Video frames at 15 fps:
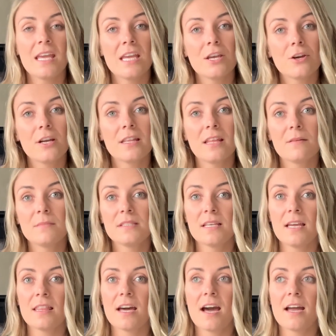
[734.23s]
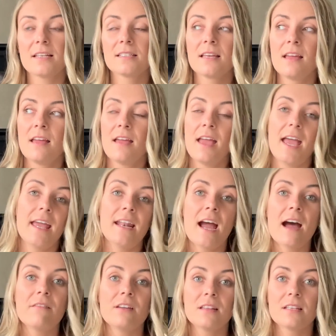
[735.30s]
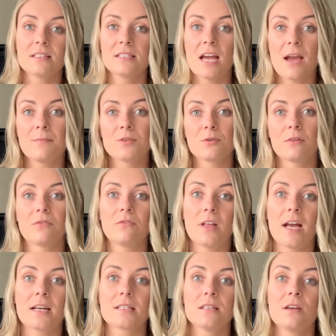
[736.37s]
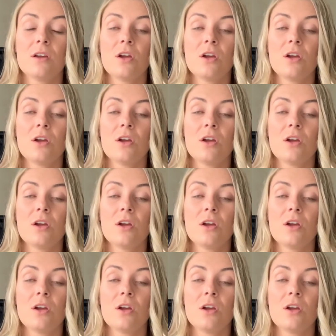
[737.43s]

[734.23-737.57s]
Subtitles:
hearing them say that and having this time to reflect